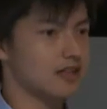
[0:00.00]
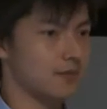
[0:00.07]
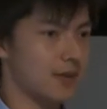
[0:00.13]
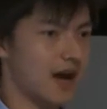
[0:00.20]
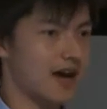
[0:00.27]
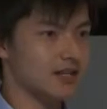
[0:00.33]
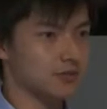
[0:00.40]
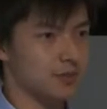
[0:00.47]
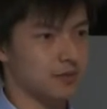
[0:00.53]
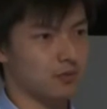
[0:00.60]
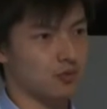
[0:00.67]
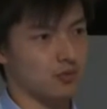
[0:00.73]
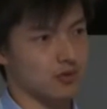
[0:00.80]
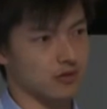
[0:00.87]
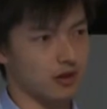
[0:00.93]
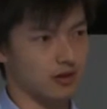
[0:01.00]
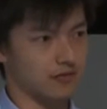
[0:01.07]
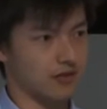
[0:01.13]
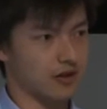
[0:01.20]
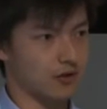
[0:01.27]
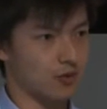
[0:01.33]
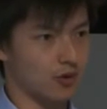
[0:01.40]
In the past, people with a lot
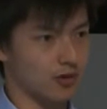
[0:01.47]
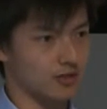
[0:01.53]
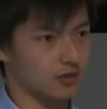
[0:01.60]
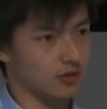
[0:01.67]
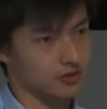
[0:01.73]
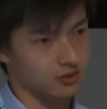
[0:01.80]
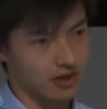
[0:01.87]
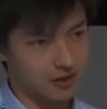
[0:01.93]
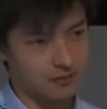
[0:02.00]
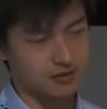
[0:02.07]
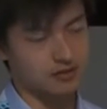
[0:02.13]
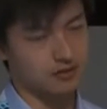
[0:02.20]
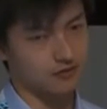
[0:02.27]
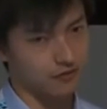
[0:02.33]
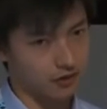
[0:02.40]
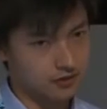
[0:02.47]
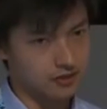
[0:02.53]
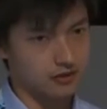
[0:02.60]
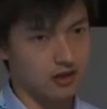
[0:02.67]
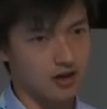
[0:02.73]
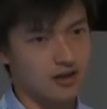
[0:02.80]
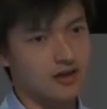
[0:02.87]
of inquiries also happen to default
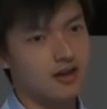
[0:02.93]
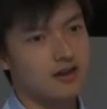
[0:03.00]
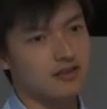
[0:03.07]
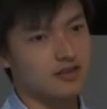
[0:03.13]
a lot.